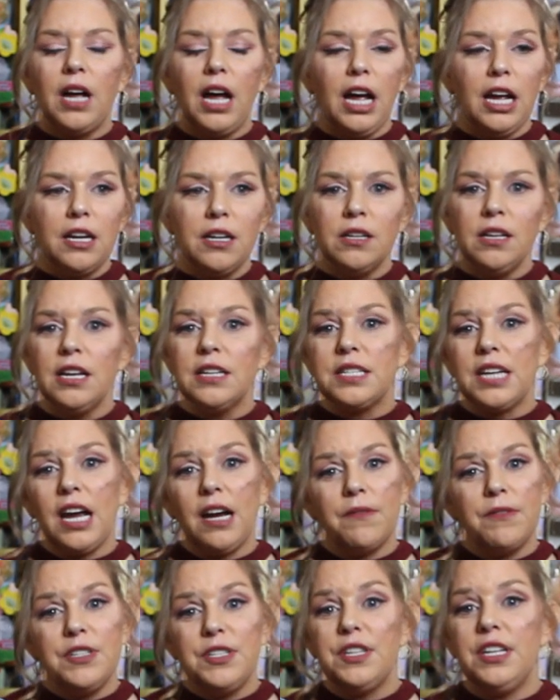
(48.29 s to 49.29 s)
I collect
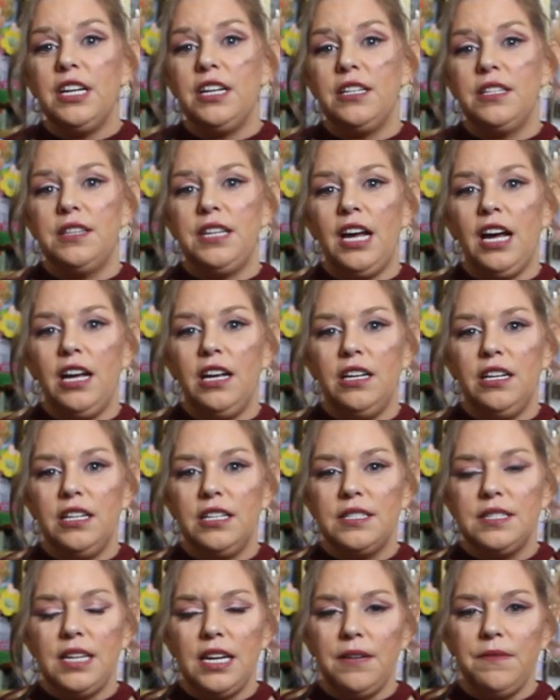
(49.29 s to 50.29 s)
everything that
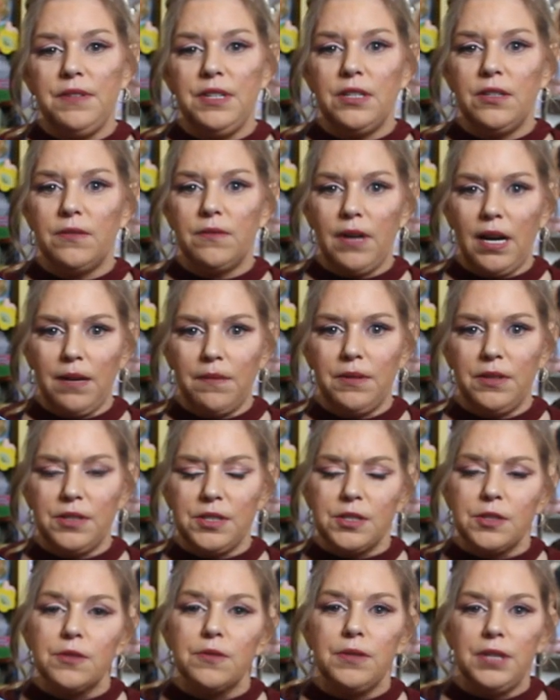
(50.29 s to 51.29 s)
Xavier
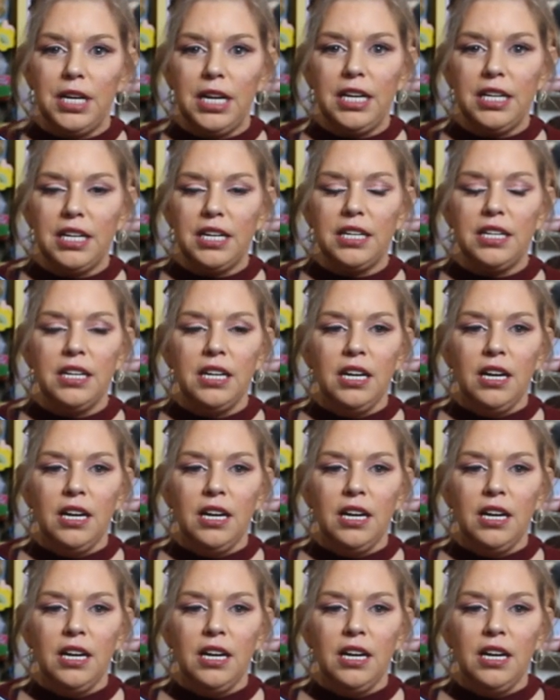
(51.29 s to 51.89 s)
Roberts created.